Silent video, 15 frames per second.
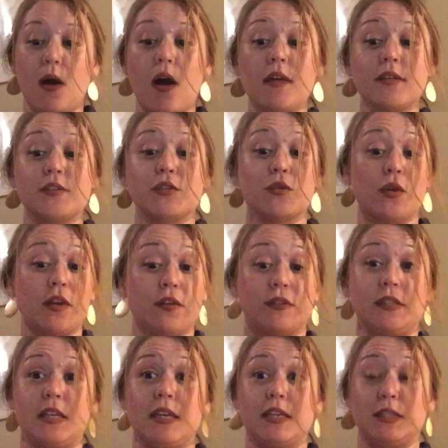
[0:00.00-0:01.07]
Paula's
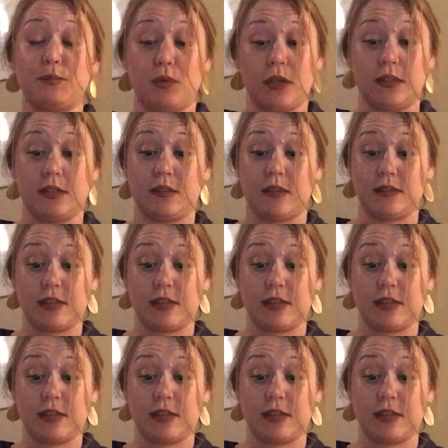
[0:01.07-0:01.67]
loyalty is put to the